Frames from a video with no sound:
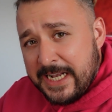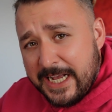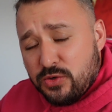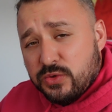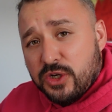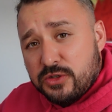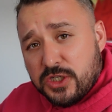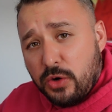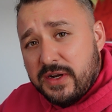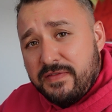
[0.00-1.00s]
And also,
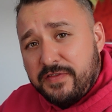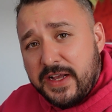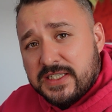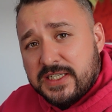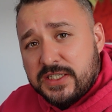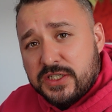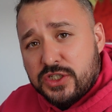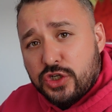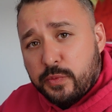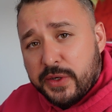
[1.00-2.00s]
don't invest in
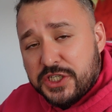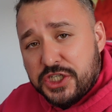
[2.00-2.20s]
stupid